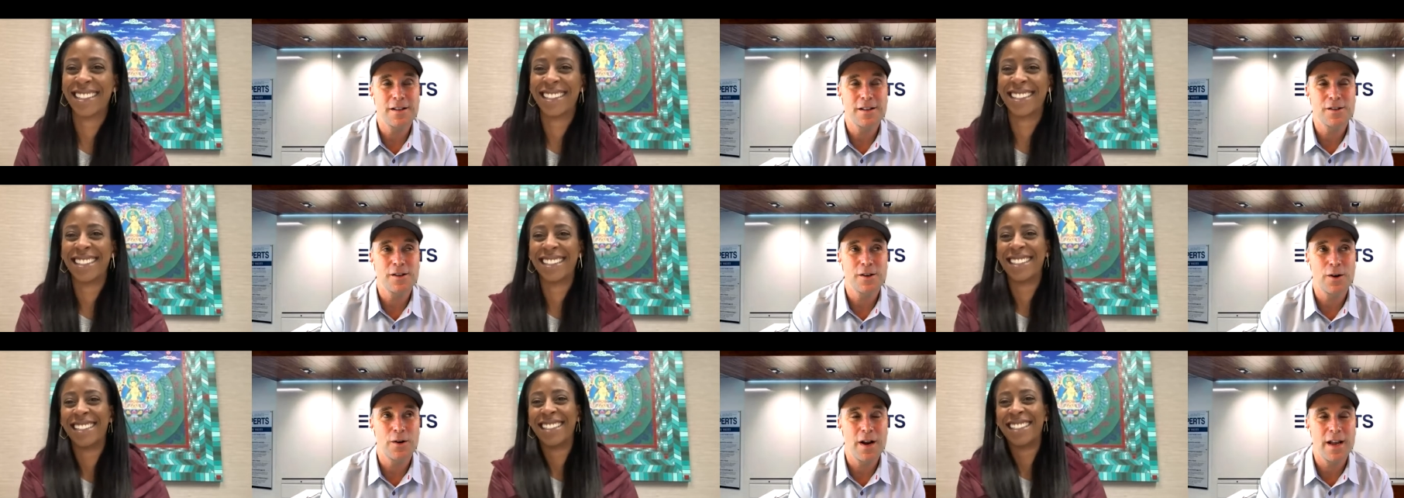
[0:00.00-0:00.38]

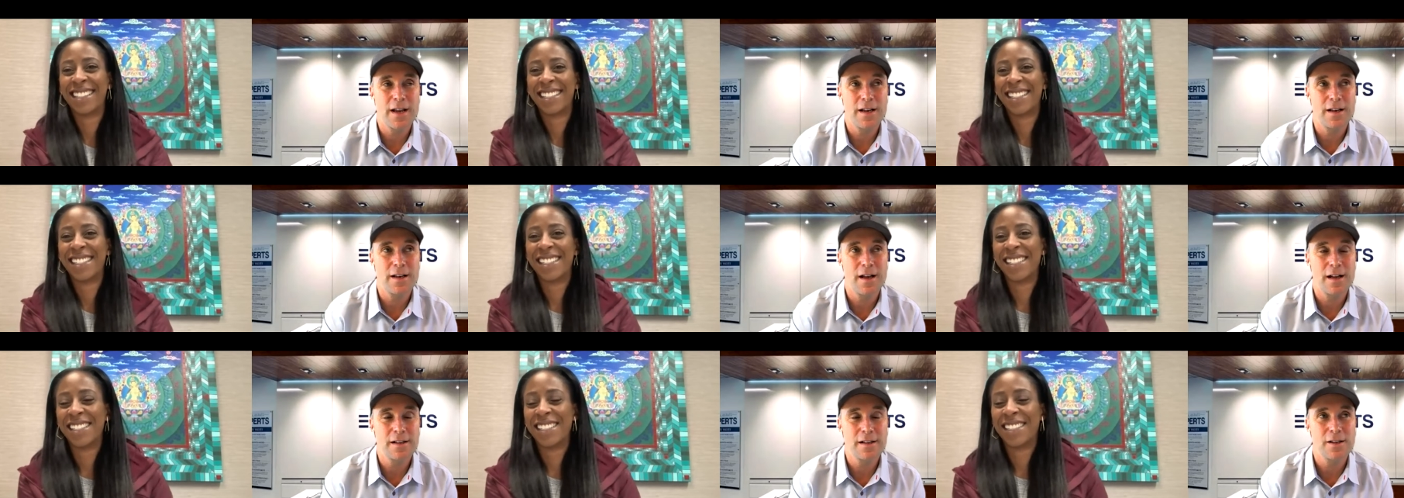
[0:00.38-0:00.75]
Speaker 1: that's a
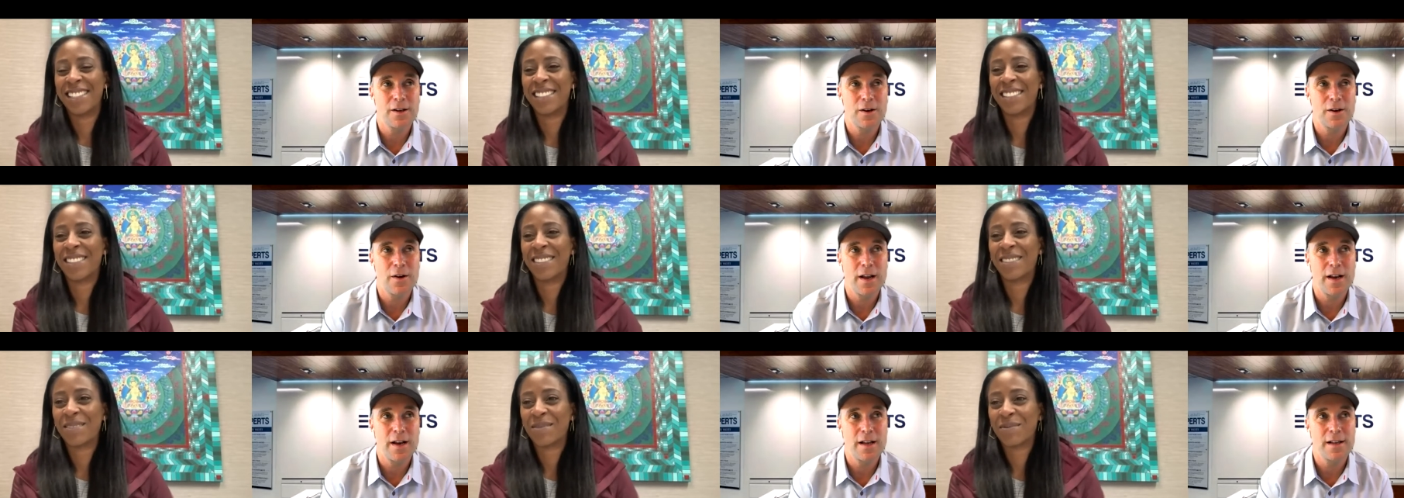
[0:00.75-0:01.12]
great that's a
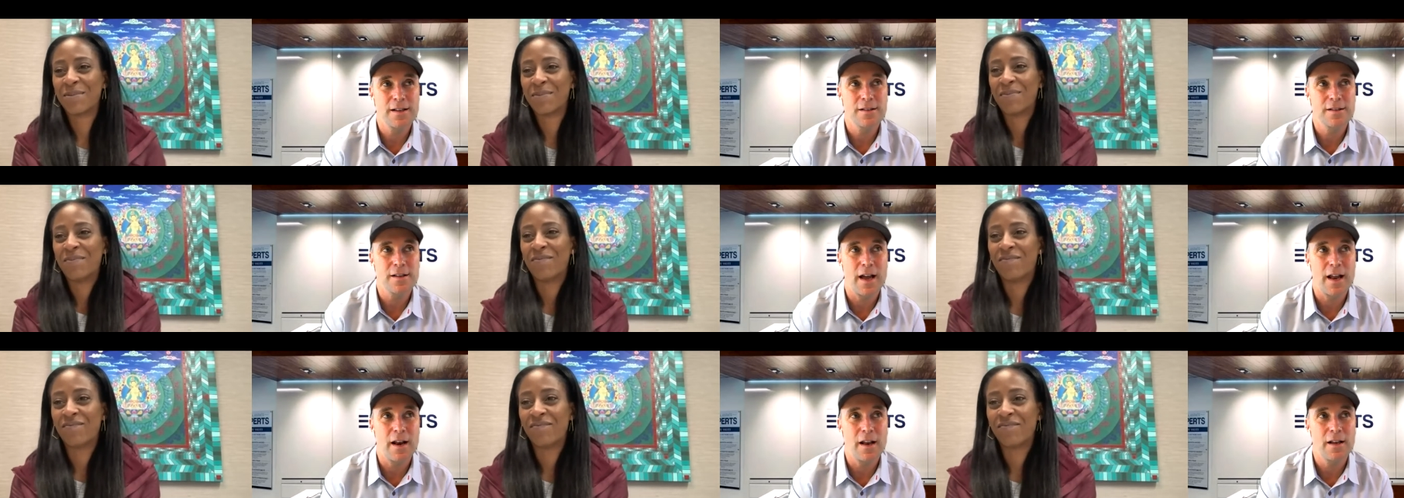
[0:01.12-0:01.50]
great
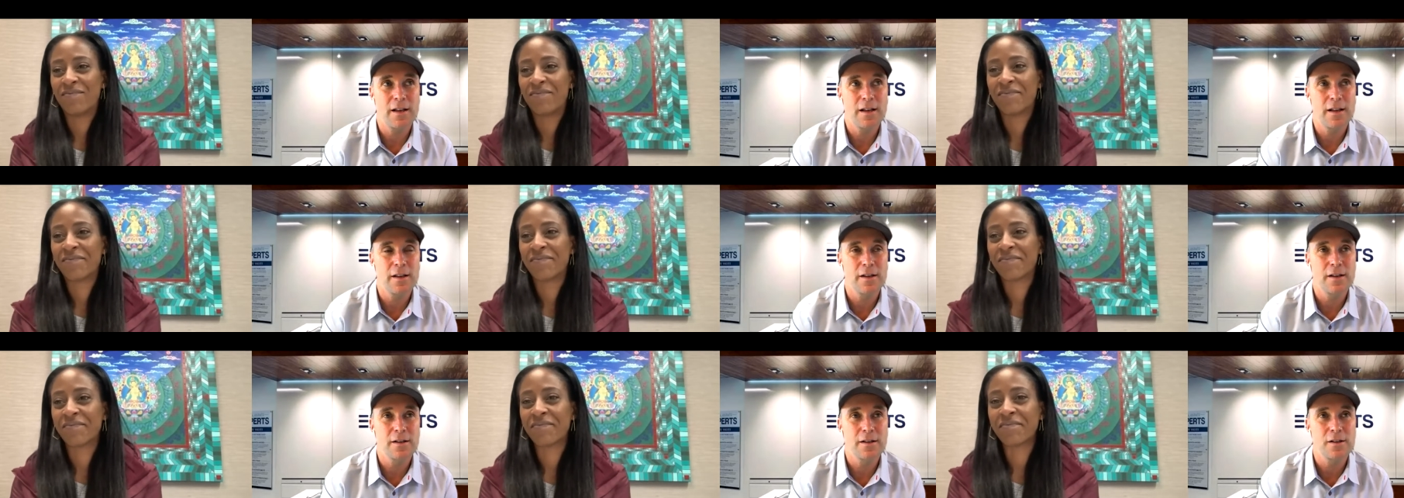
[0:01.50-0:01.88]
insight.
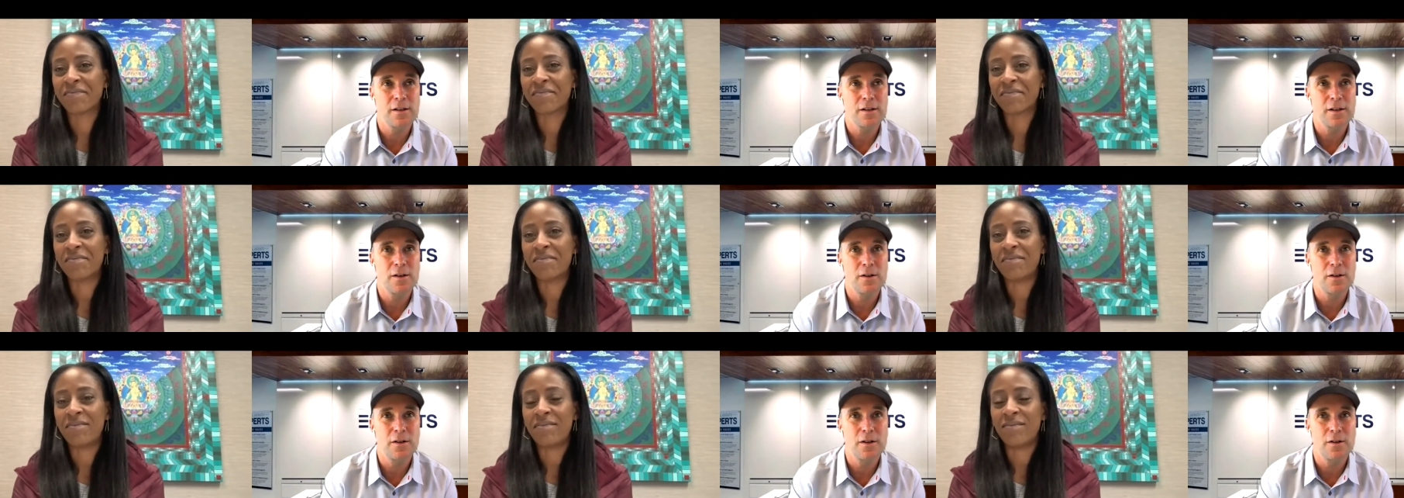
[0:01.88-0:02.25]
And
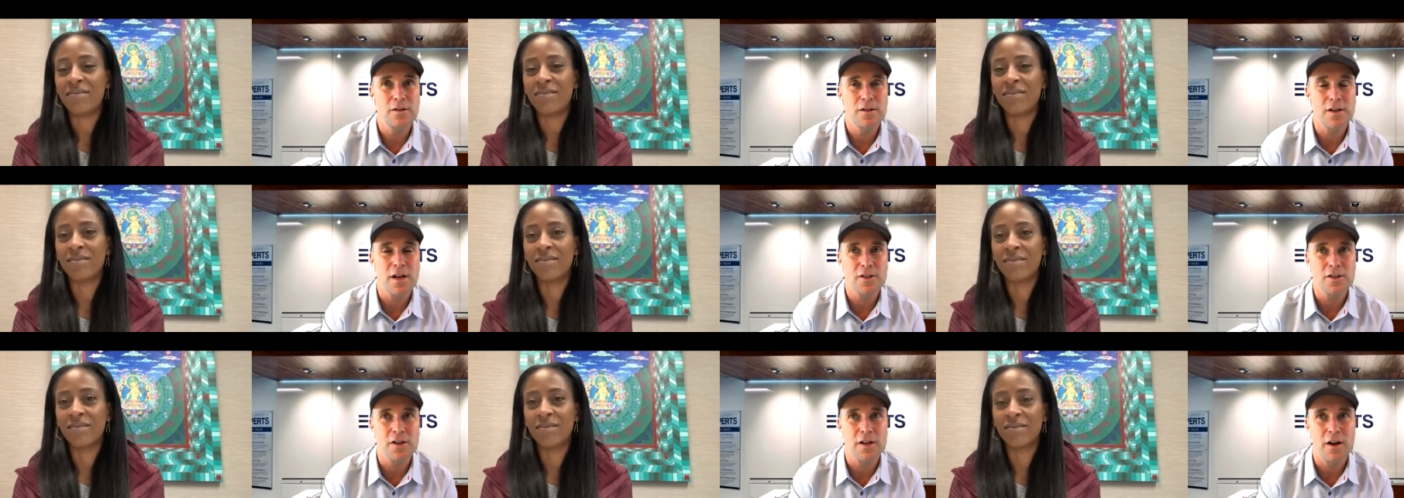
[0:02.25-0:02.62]
you, you
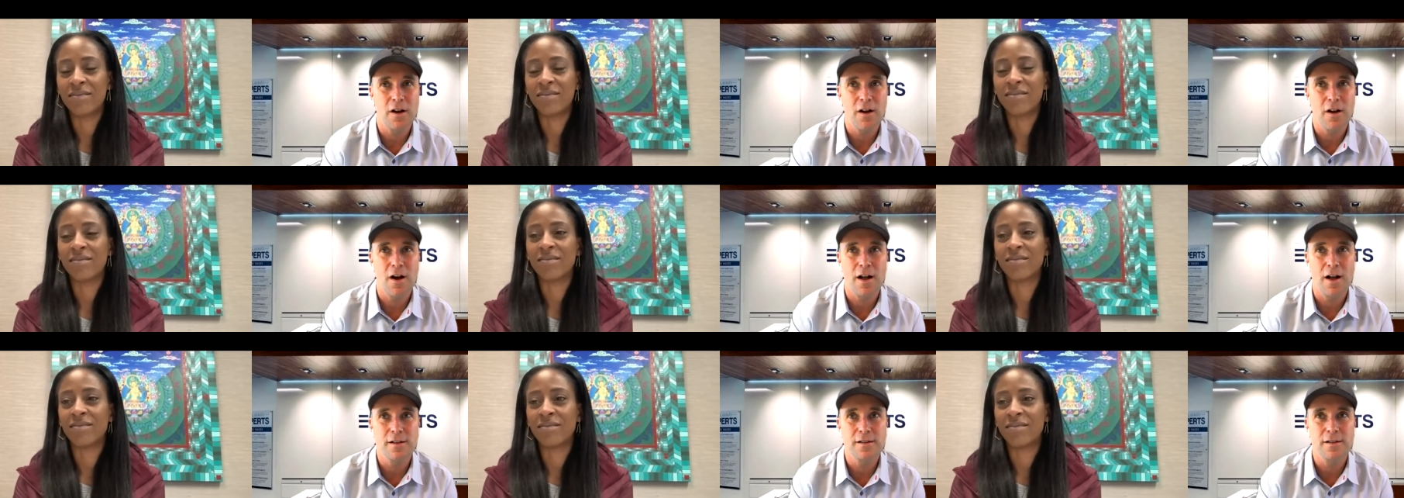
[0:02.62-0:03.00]
touch on a
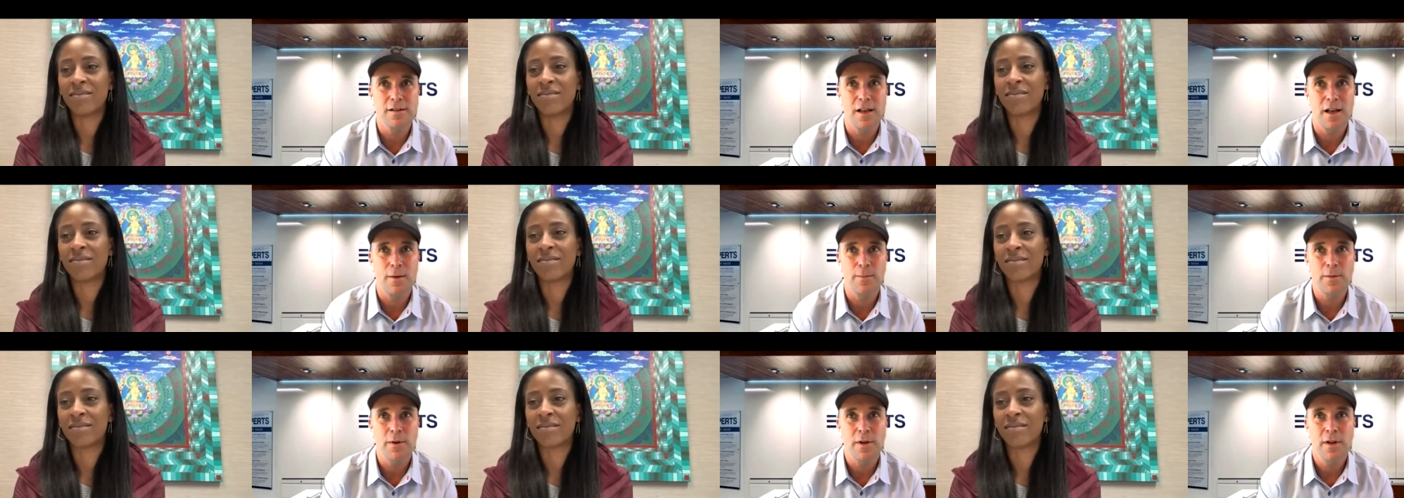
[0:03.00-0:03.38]

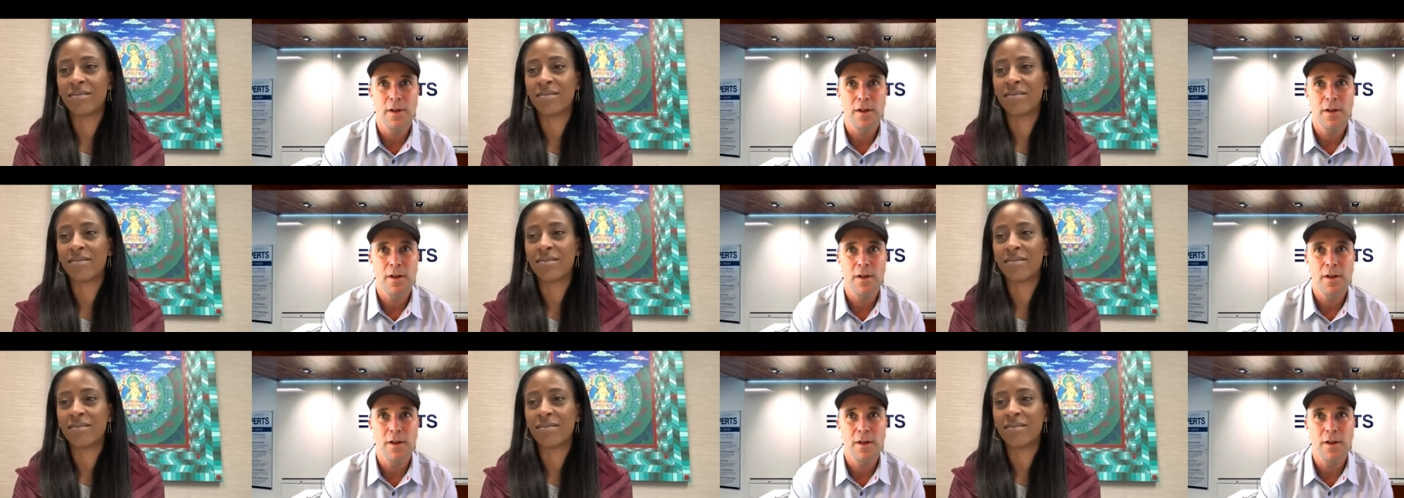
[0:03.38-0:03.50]
concept.